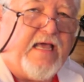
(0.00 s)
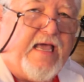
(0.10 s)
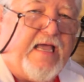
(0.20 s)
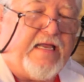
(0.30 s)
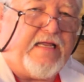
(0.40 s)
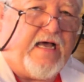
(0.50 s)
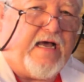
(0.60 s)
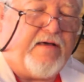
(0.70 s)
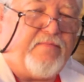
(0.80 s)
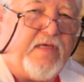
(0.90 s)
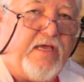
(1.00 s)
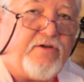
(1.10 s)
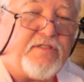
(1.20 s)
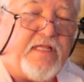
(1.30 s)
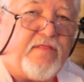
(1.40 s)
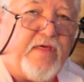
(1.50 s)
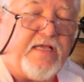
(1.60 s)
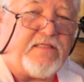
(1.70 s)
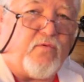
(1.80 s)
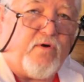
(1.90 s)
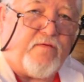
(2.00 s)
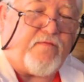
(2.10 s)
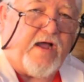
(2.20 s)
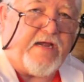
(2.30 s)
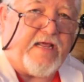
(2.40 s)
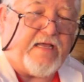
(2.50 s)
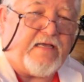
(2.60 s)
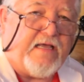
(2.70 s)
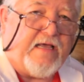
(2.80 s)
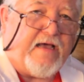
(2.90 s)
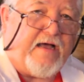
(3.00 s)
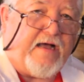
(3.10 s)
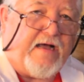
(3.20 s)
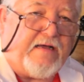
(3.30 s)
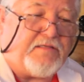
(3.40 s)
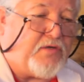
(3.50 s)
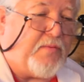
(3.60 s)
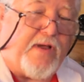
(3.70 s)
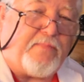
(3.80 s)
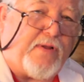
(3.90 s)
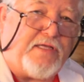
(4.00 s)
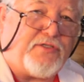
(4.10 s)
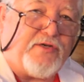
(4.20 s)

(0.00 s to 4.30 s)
and the interesting things that we're finding, so it might bless your